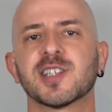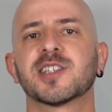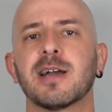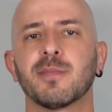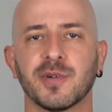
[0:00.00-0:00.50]

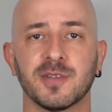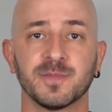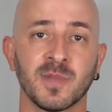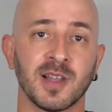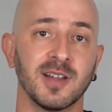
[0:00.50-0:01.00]
example.
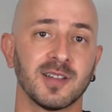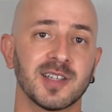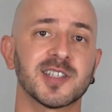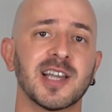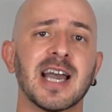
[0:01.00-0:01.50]

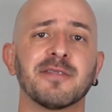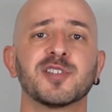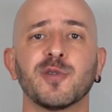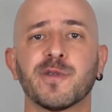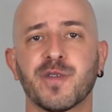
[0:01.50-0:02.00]
Let's say I have
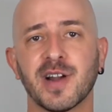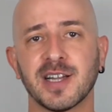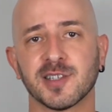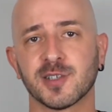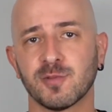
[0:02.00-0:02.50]
two
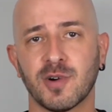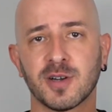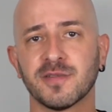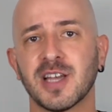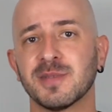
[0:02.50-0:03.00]
friends. One
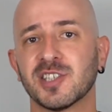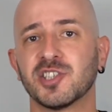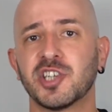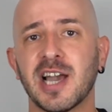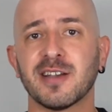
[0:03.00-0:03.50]
of them is
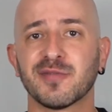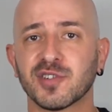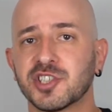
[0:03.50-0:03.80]
Jack for